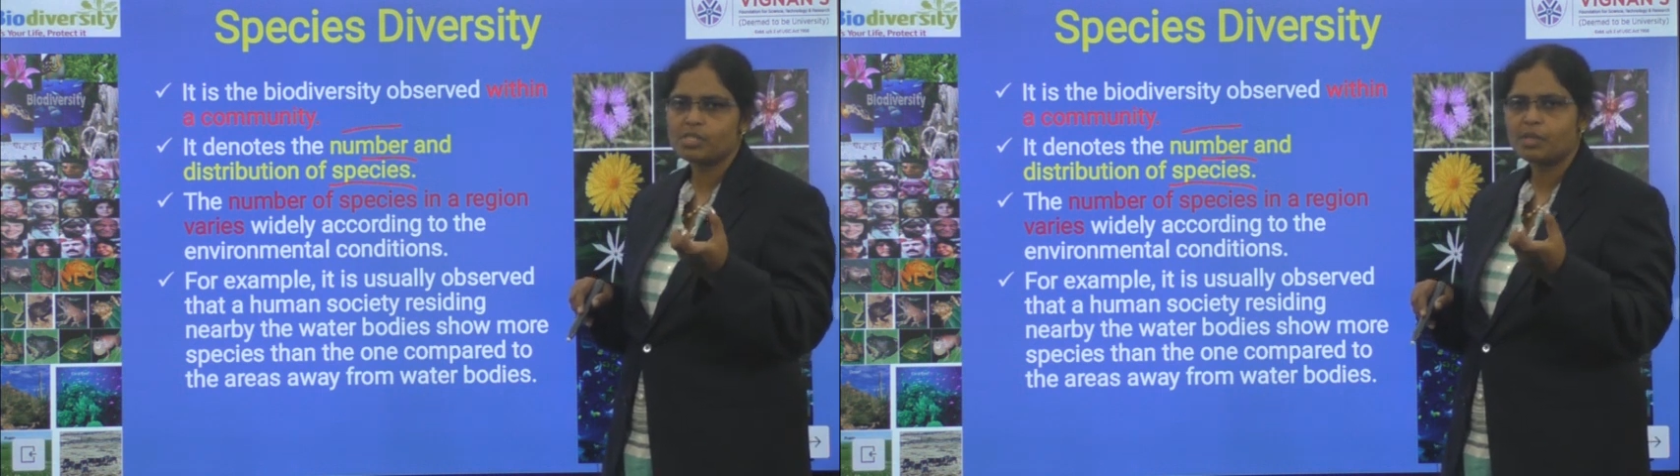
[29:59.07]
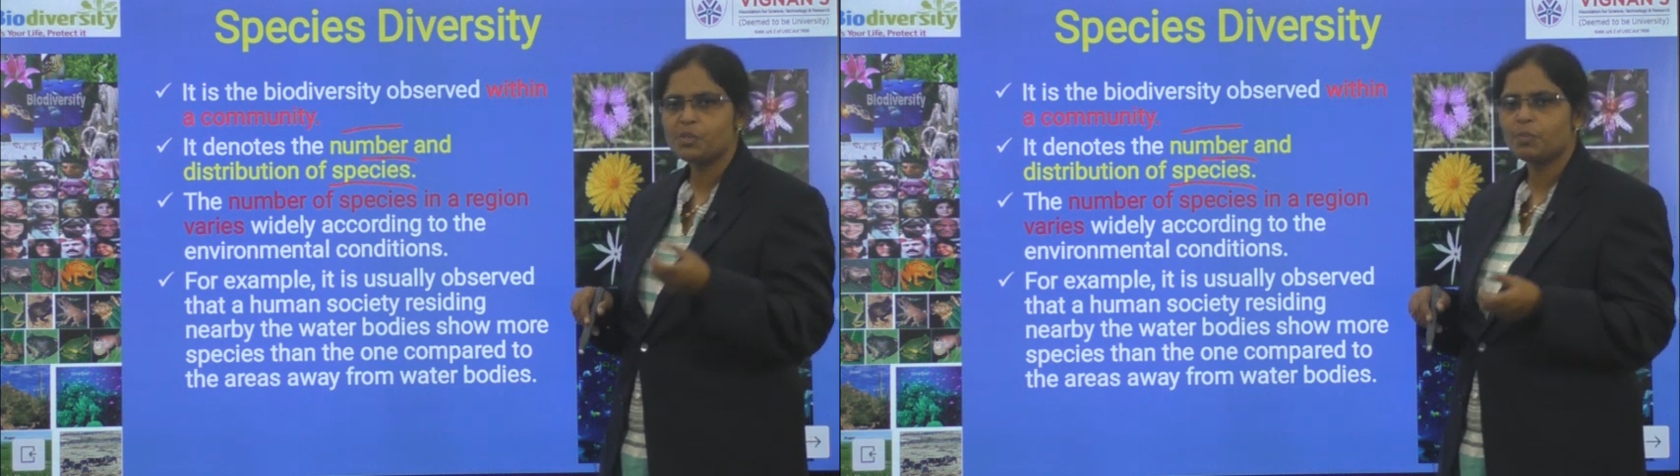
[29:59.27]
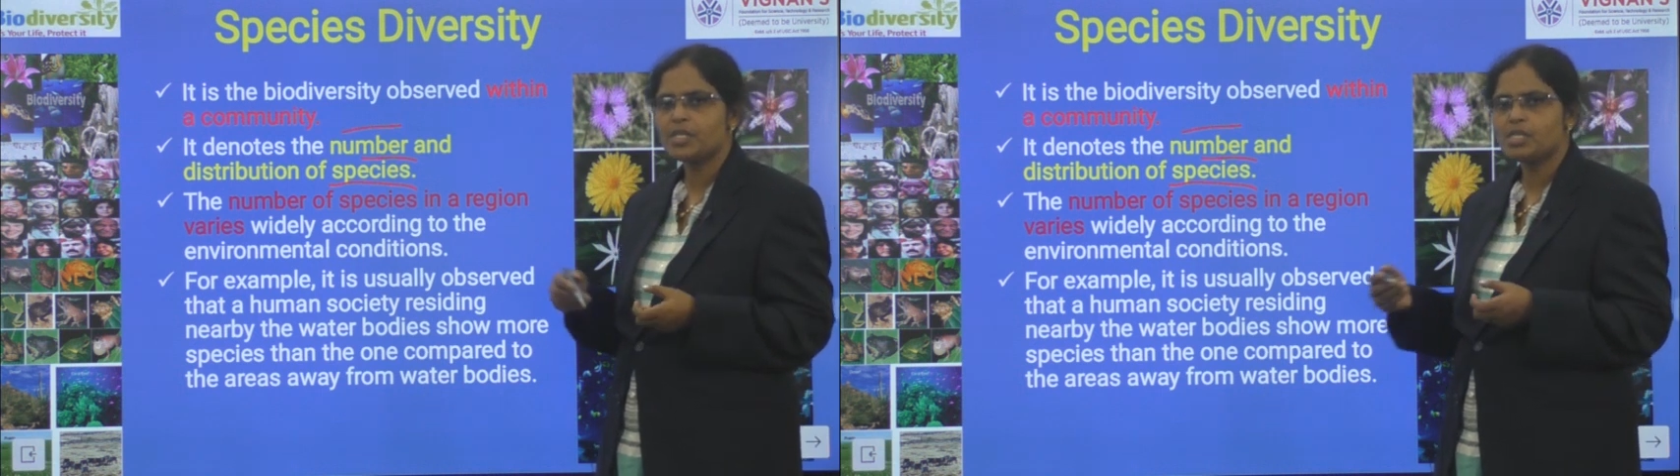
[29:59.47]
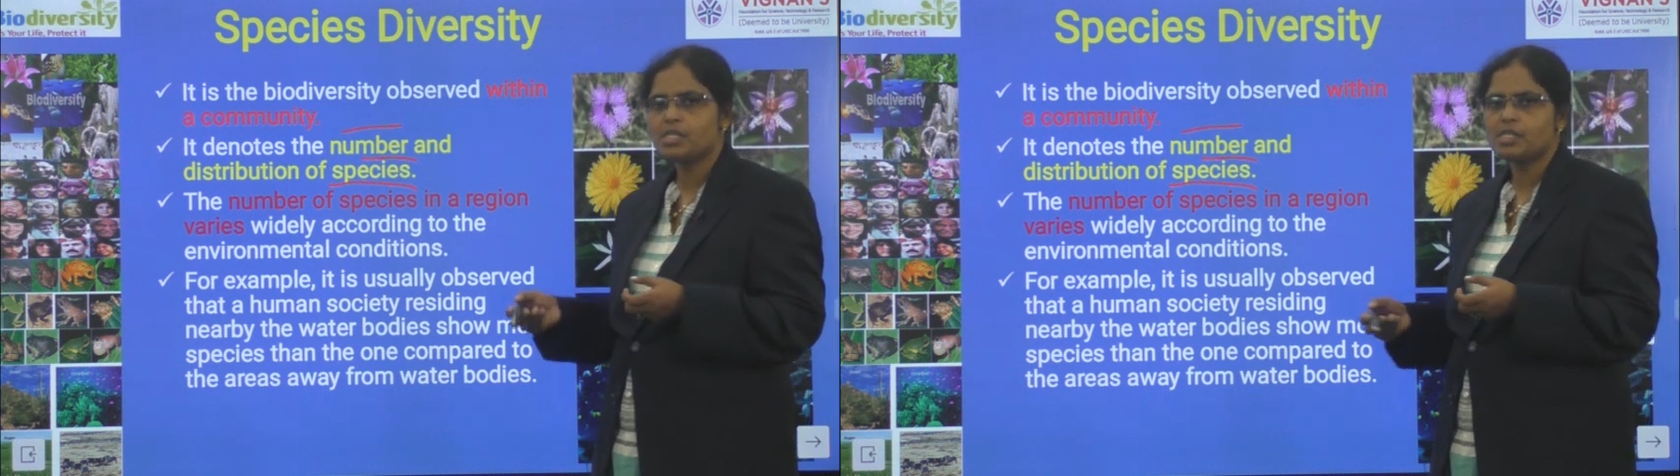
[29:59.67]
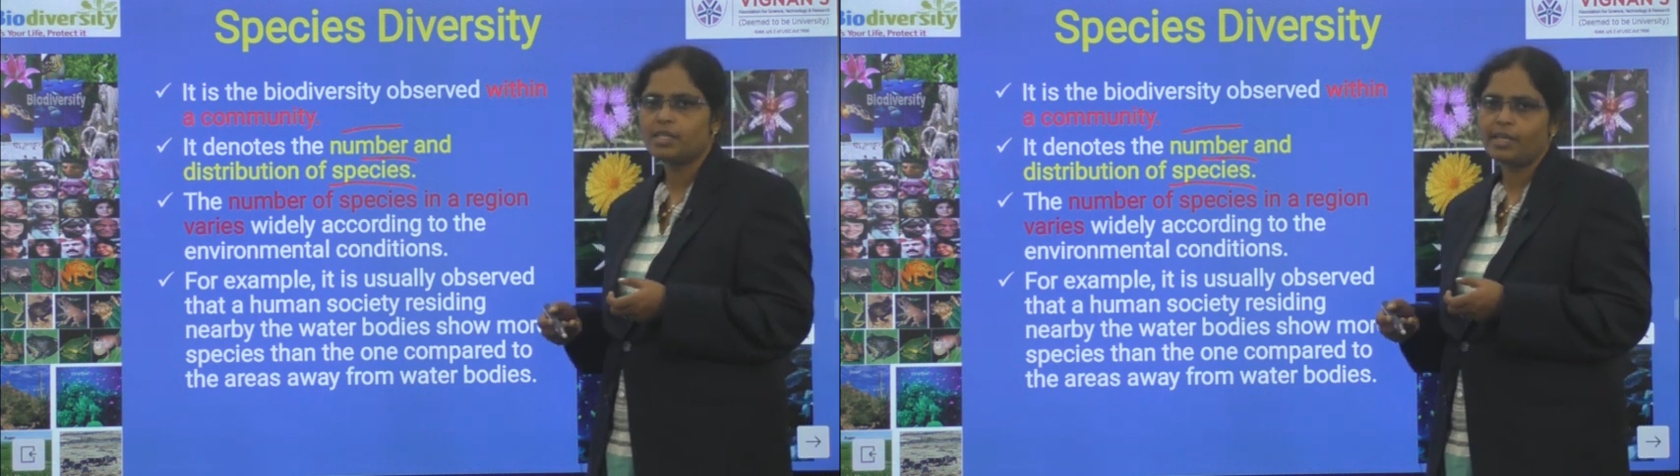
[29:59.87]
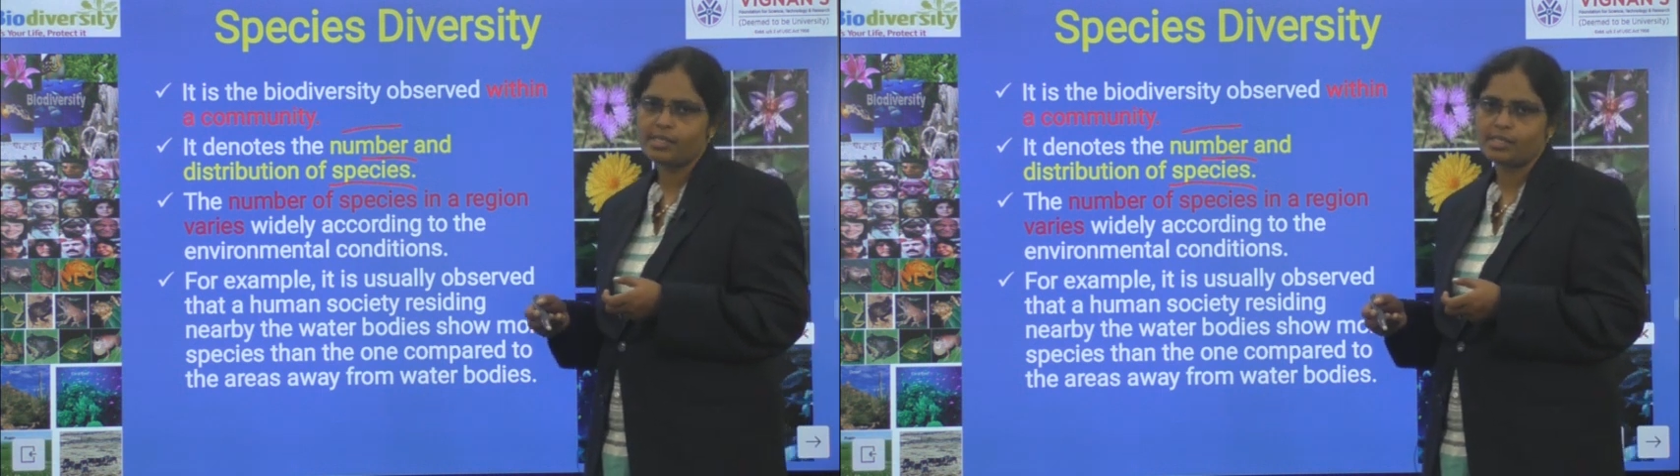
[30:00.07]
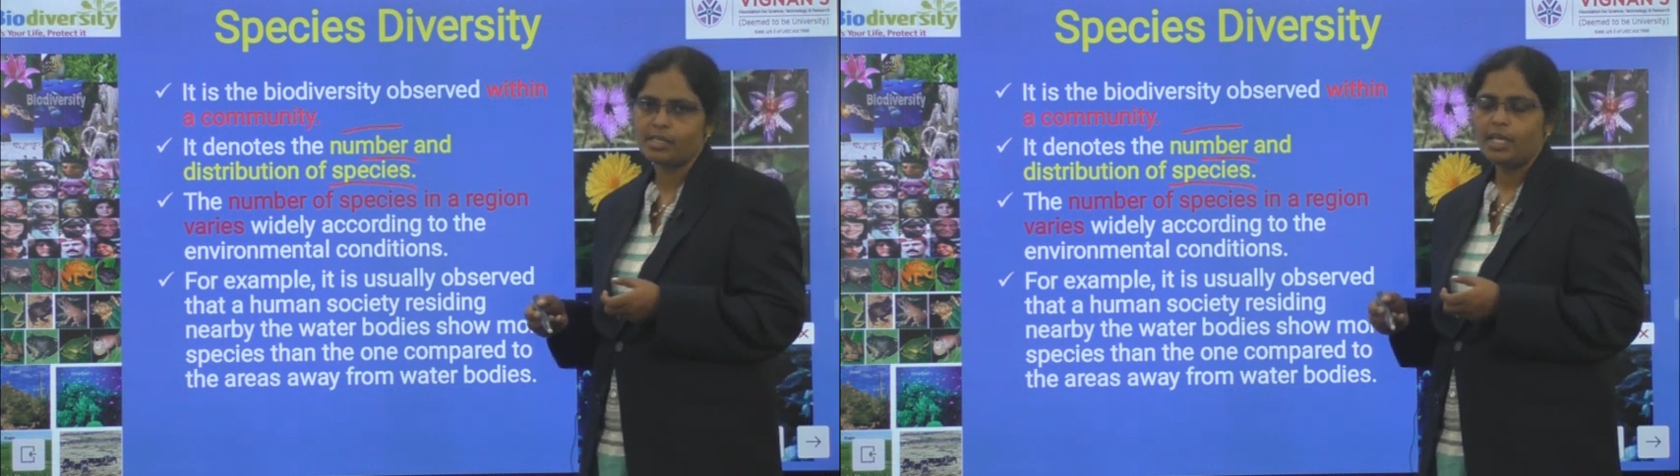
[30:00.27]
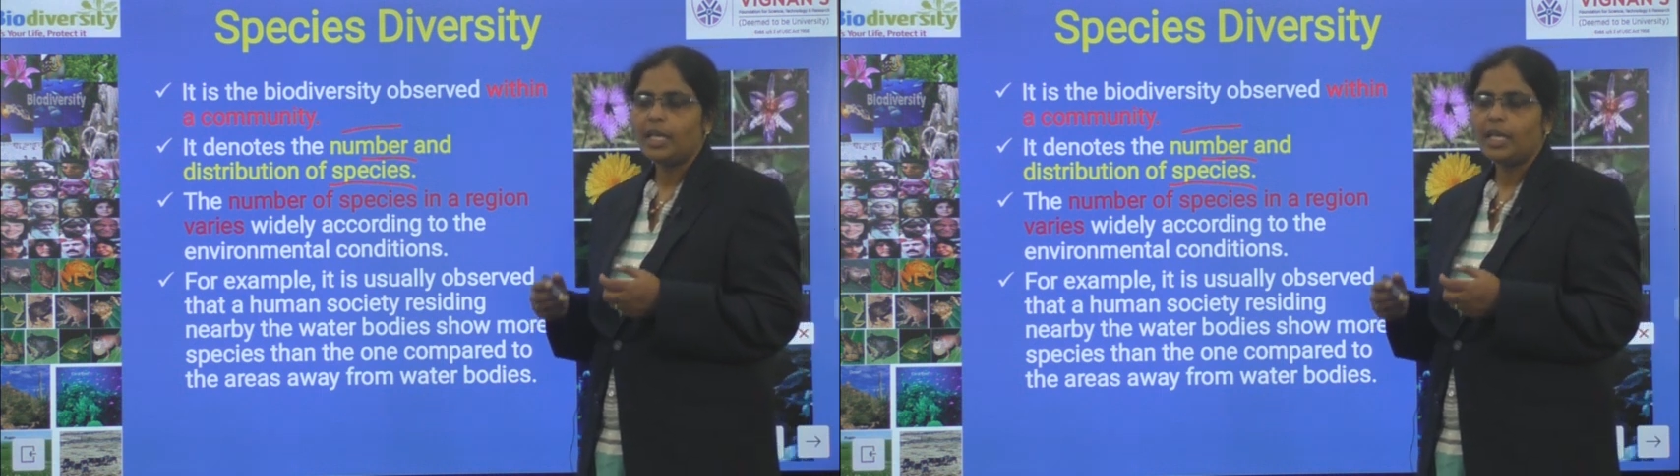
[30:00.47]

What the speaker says: some species is less,